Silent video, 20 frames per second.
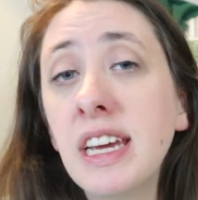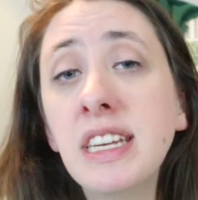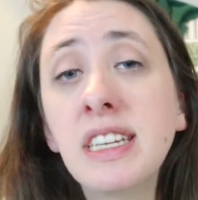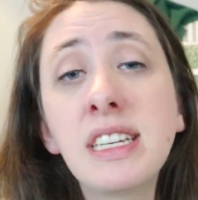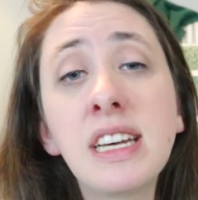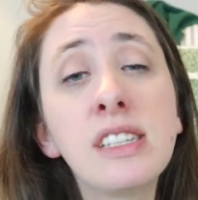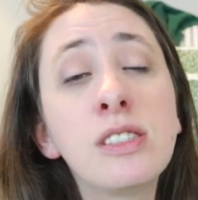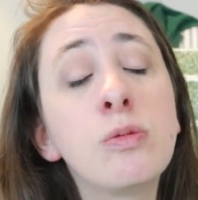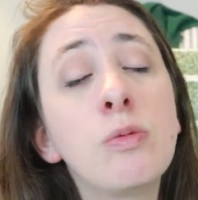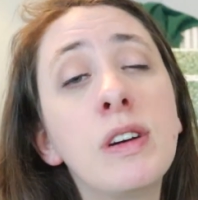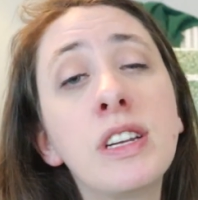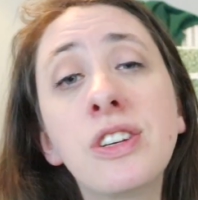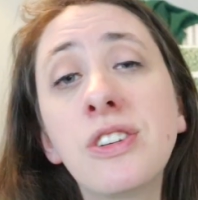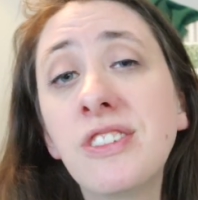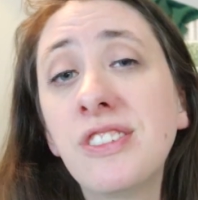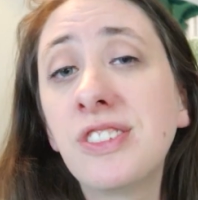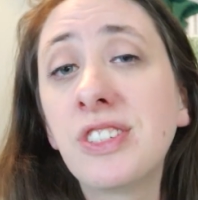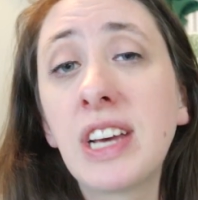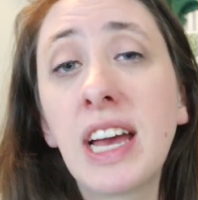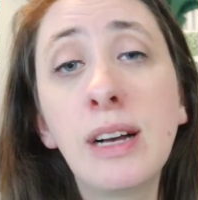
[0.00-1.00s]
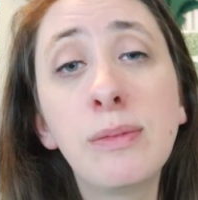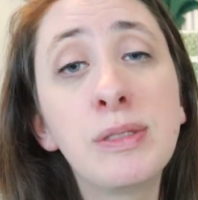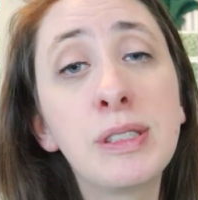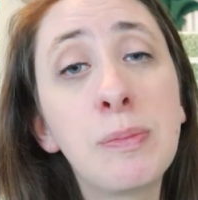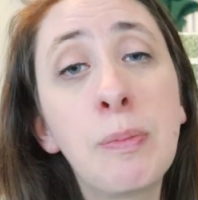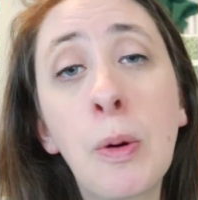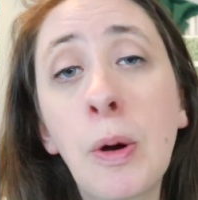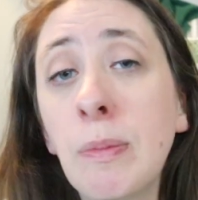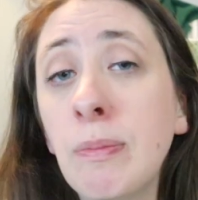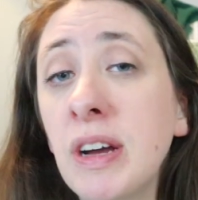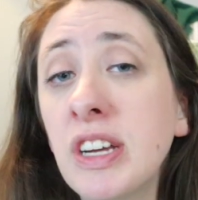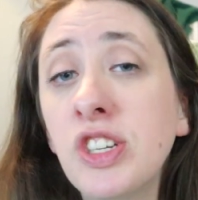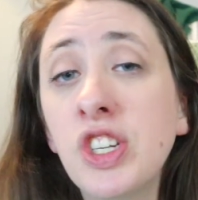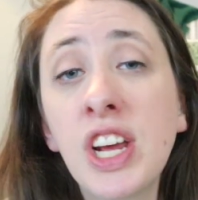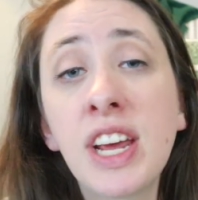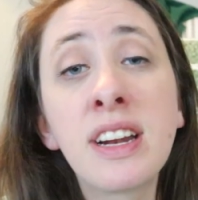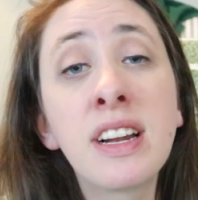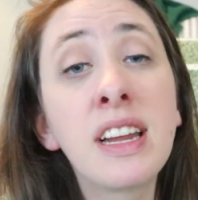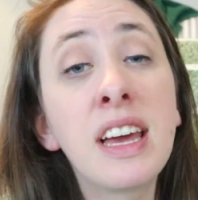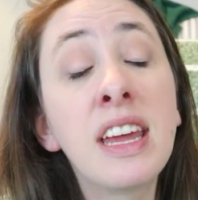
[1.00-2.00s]
It does wonders to help support my
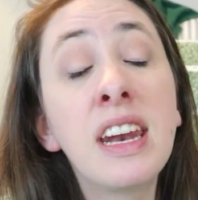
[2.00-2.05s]
channel,